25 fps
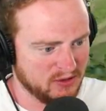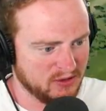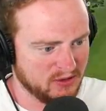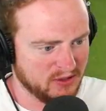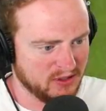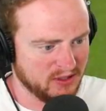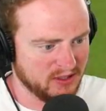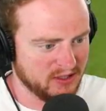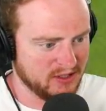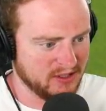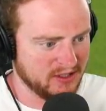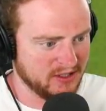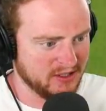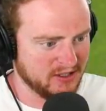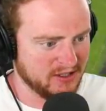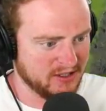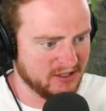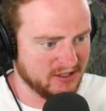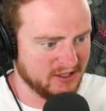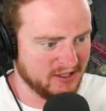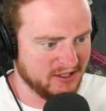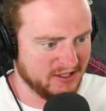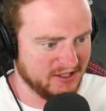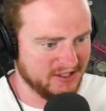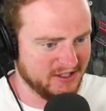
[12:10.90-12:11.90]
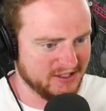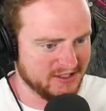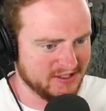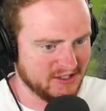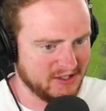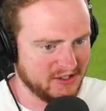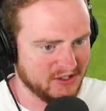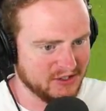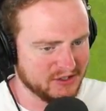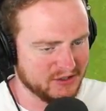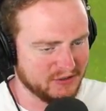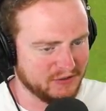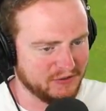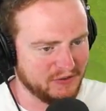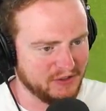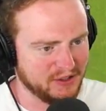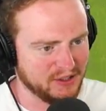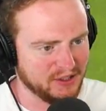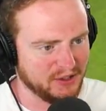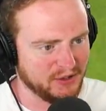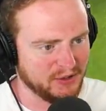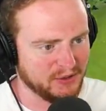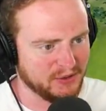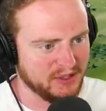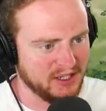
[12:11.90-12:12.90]
It's hard to
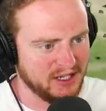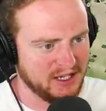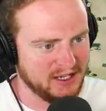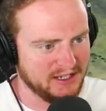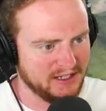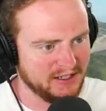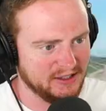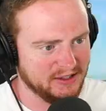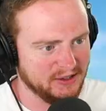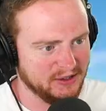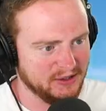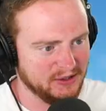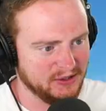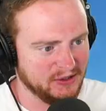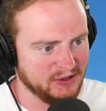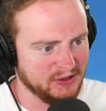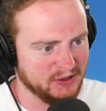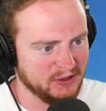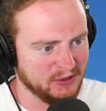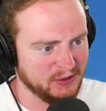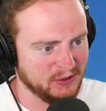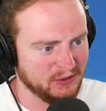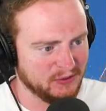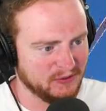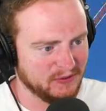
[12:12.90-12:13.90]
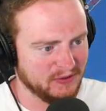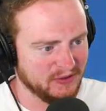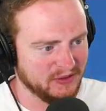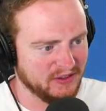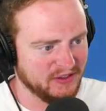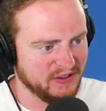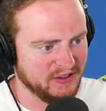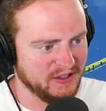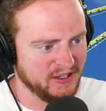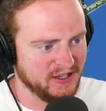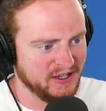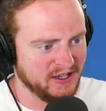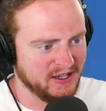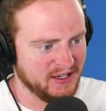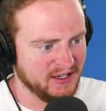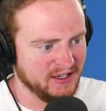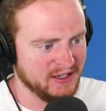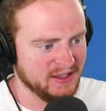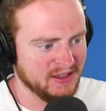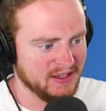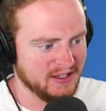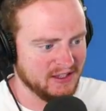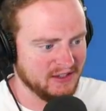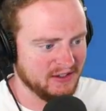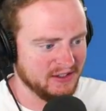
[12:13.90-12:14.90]
follow. That loop there.
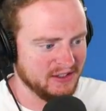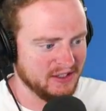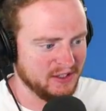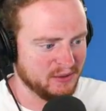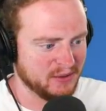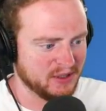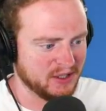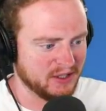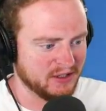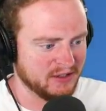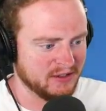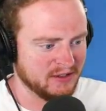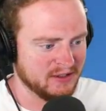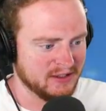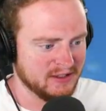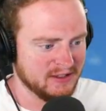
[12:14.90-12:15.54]
Oh, there we go.